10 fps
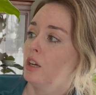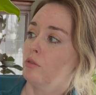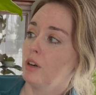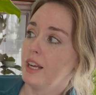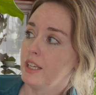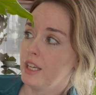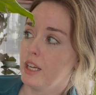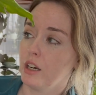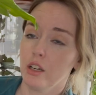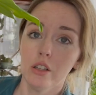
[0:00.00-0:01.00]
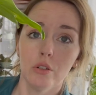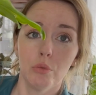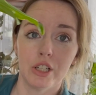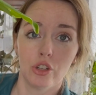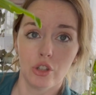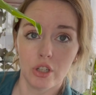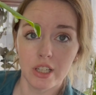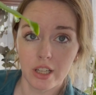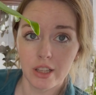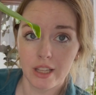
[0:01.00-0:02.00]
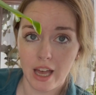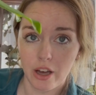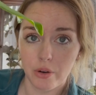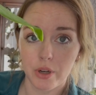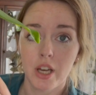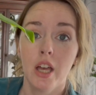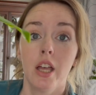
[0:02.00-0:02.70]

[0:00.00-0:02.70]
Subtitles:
right here, which should allow